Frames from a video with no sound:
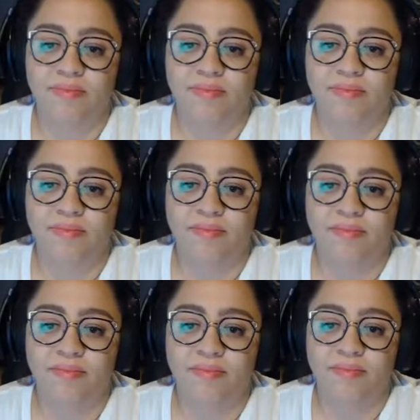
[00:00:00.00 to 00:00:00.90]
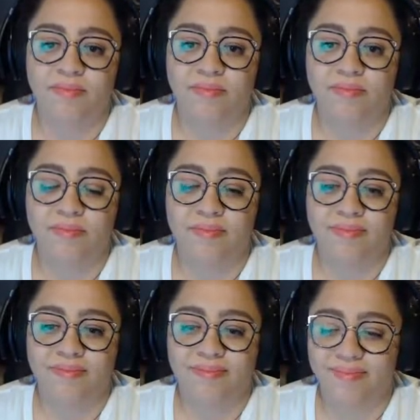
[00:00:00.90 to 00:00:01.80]

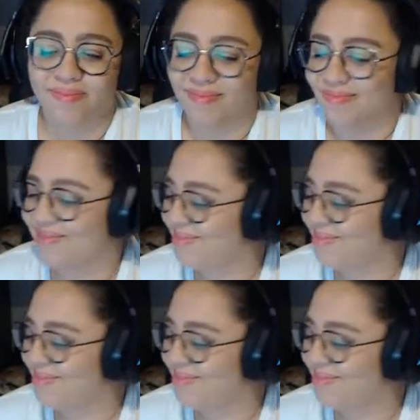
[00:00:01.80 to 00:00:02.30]
This person isn't speaking.